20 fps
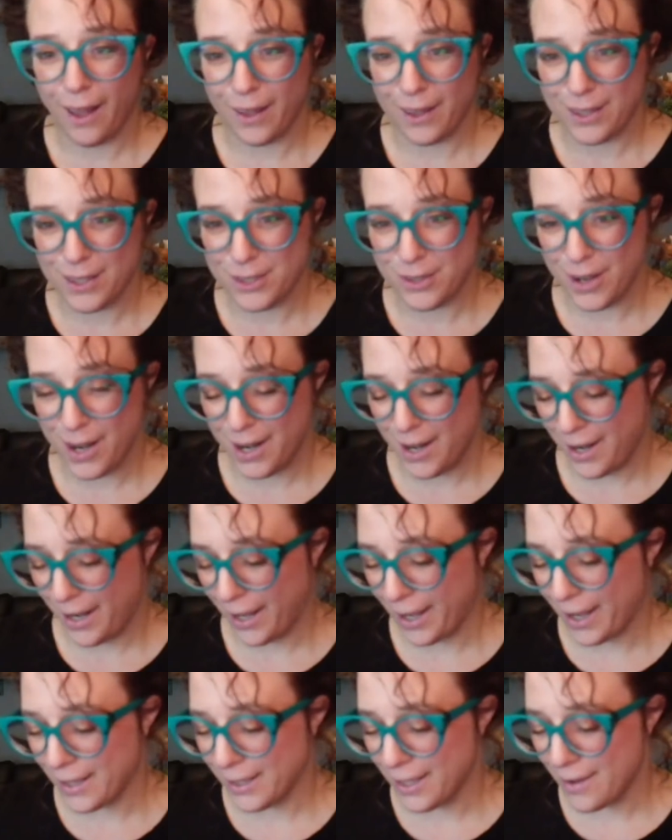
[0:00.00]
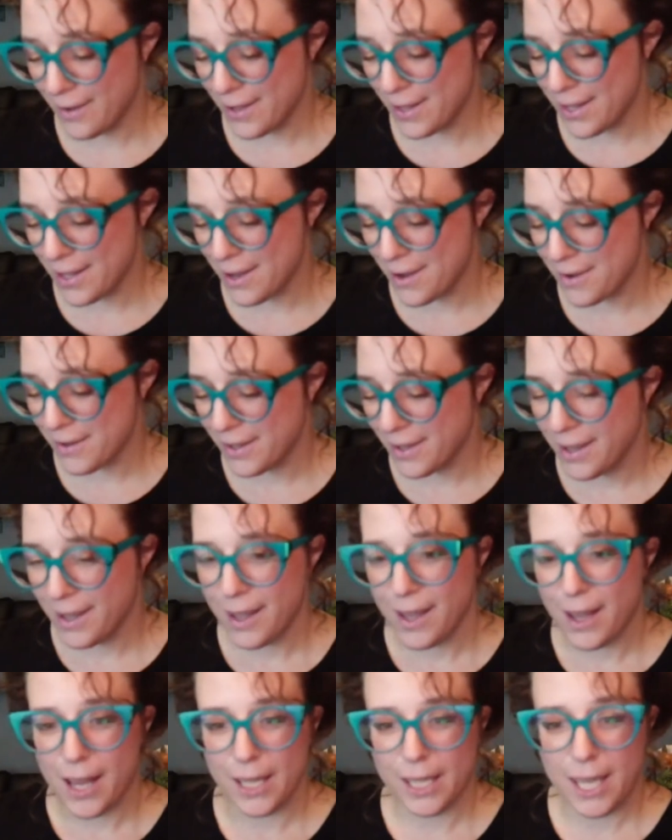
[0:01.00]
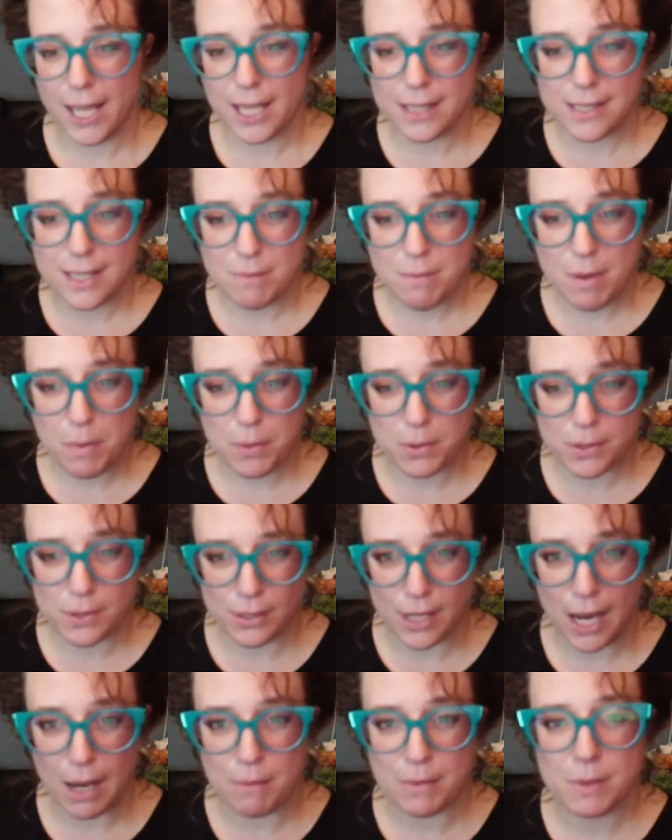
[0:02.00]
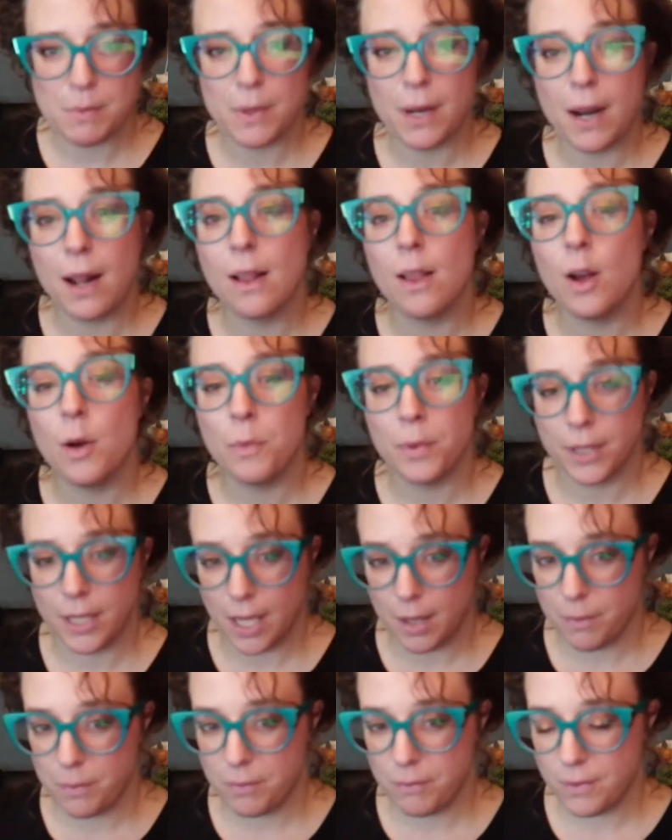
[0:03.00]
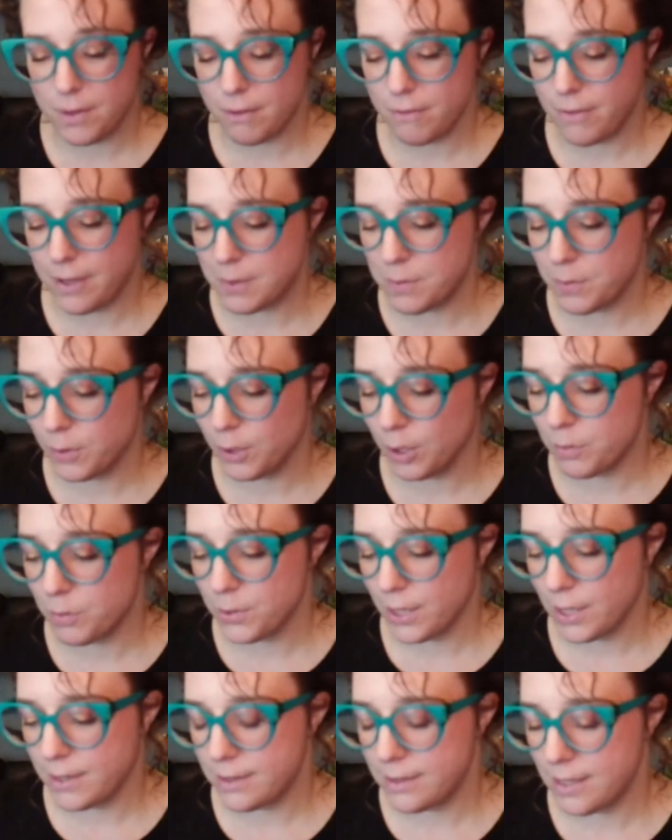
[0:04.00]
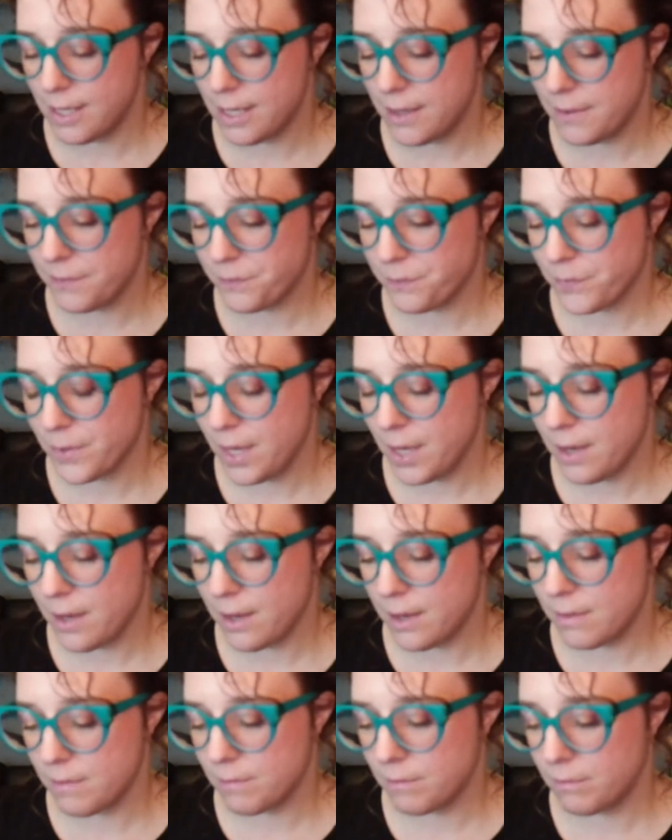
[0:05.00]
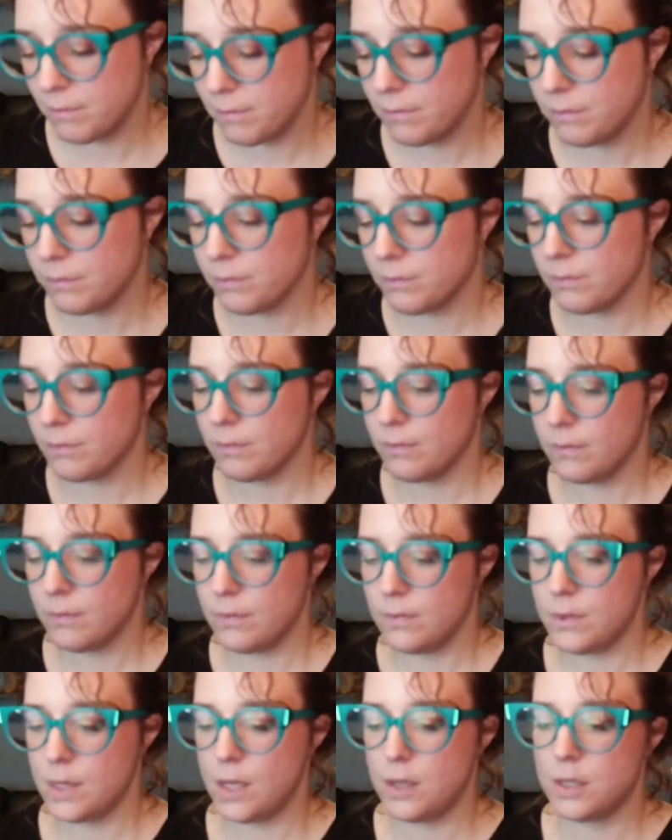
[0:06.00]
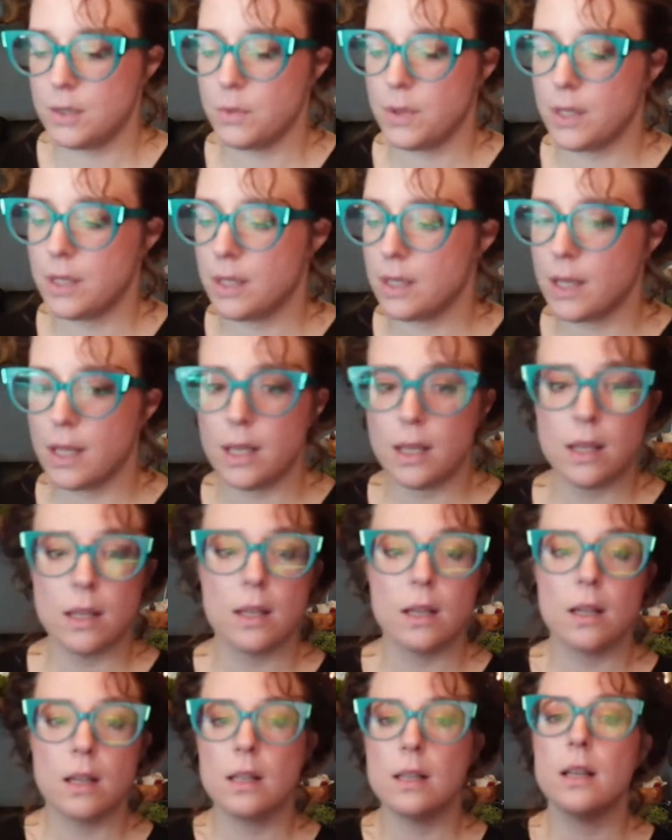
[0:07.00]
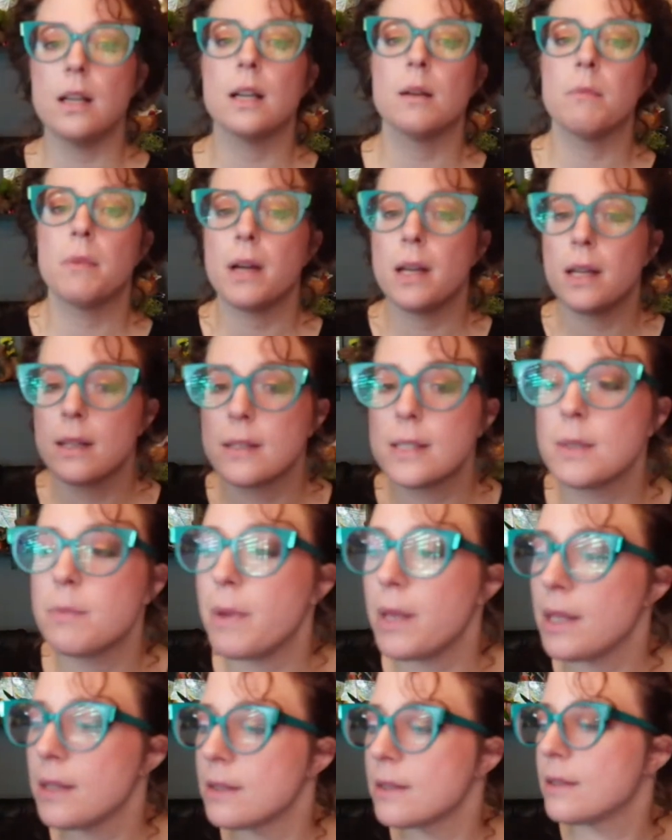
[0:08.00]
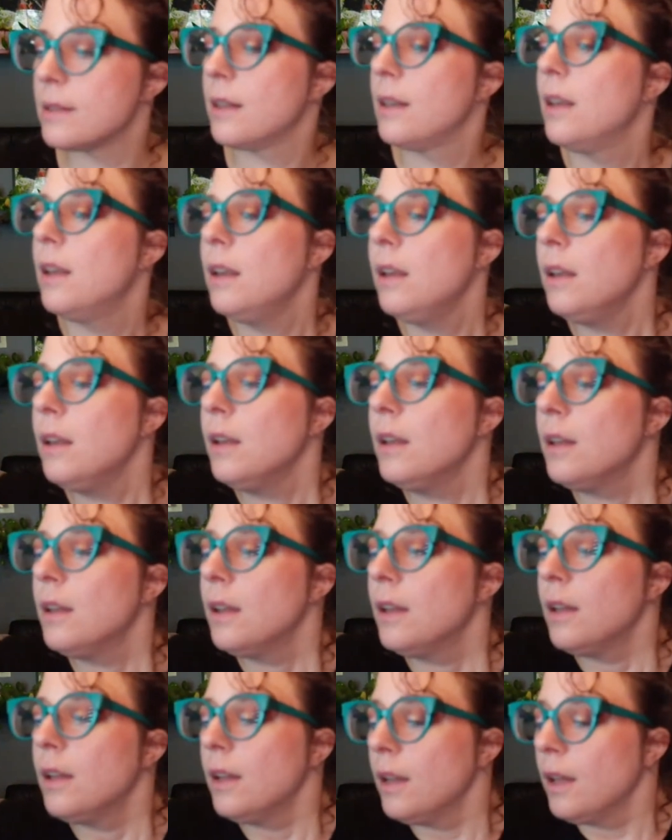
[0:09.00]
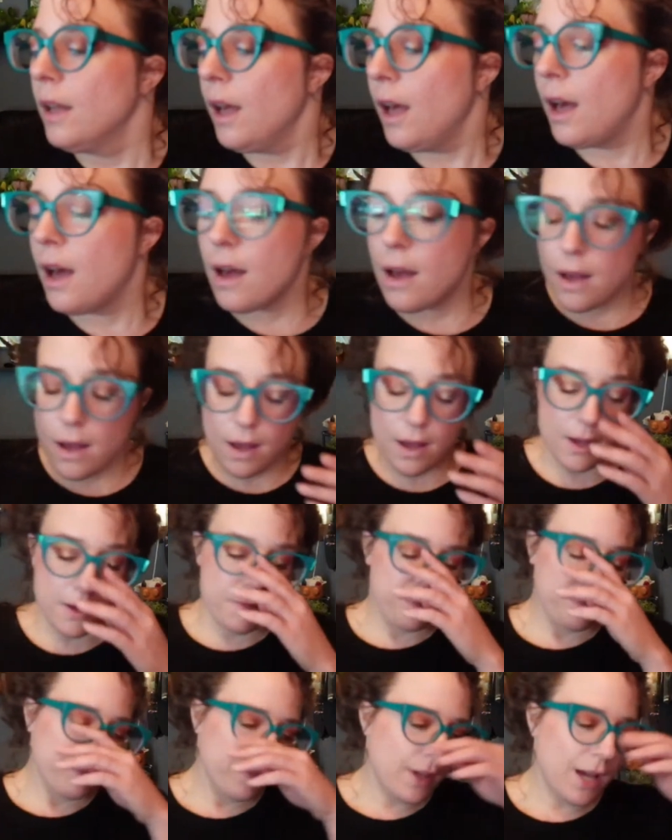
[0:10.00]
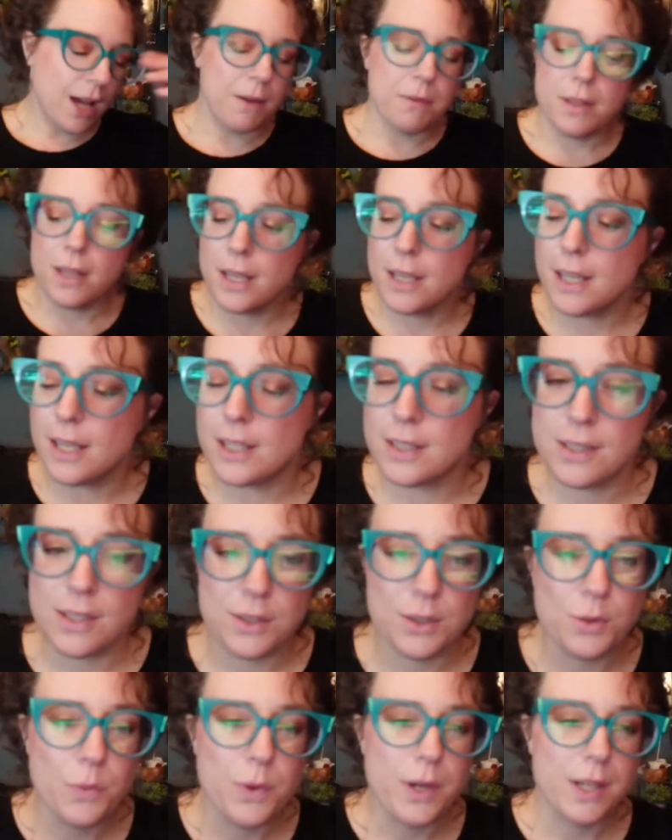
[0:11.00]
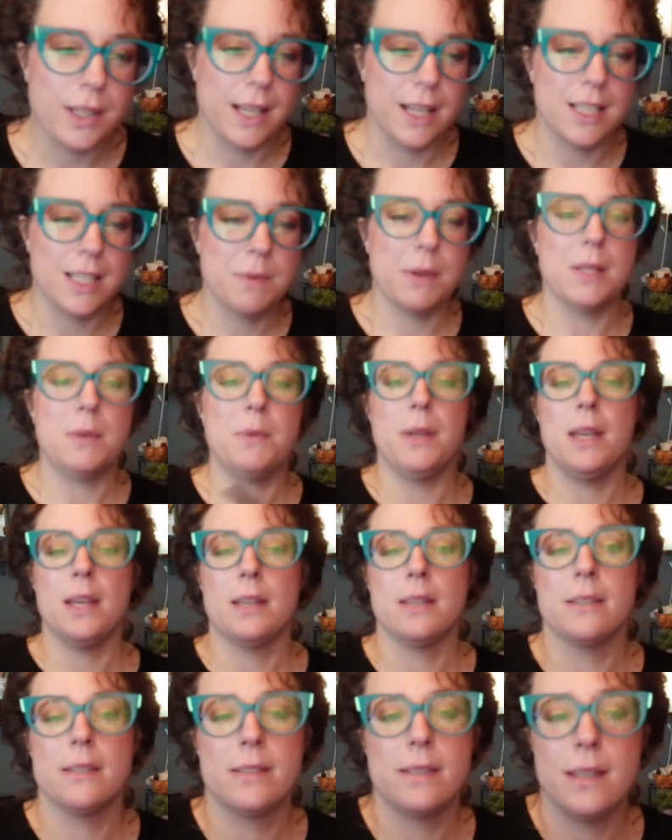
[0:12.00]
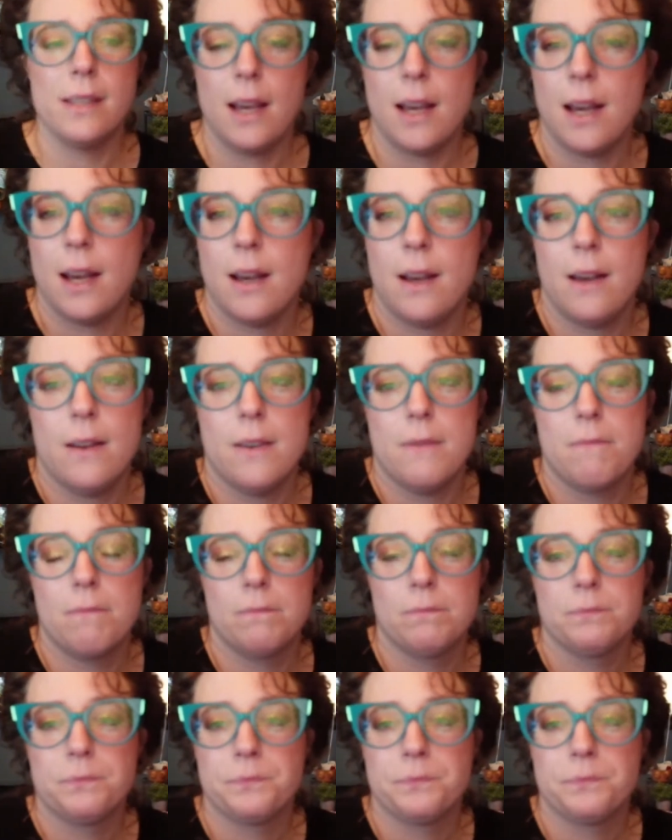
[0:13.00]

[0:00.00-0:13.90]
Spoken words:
training. Hello, hello. I can't see people's names, but I'll open up the Facebook group so I can see. So I just wanted to like clear my space. I'm like in such a weird headspace because I